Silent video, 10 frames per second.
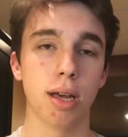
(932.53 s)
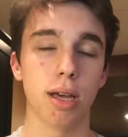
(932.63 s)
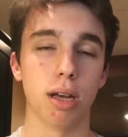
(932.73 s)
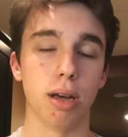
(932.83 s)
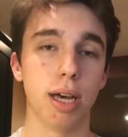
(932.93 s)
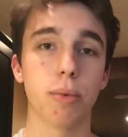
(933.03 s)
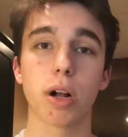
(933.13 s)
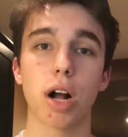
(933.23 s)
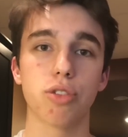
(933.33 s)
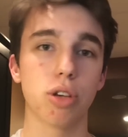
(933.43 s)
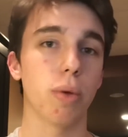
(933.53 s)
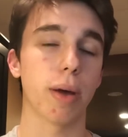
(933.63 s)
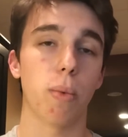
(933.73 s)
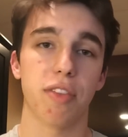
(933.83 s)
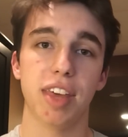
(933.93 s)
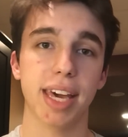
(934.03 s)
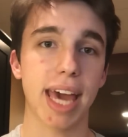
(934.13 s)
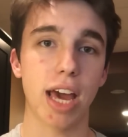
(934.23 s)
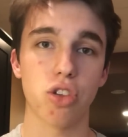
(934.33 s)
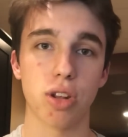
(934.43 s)
uh, in regards to like what the
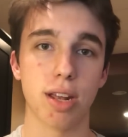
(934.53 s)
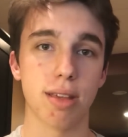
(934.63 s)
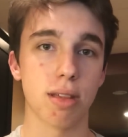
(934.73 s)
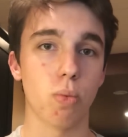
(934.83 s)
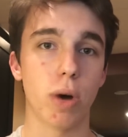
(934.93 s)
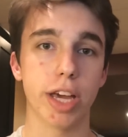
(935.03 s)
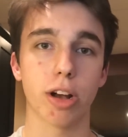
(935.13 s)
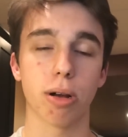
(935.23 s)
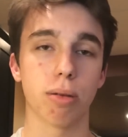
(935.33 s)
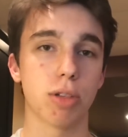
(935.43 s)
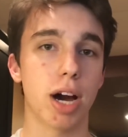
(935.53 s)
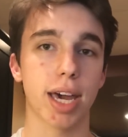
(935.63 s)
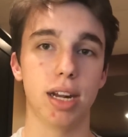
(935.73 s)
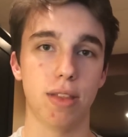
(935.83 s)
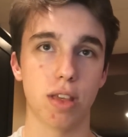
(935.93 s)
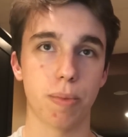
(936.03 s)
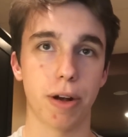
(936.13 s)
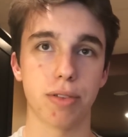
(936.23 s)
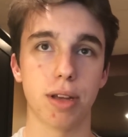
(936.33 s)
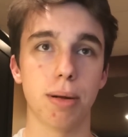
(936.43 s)
occasion is and why you're talking to this
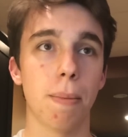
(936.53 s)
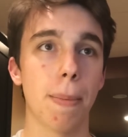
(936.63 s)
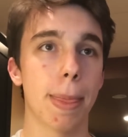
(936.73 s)
person.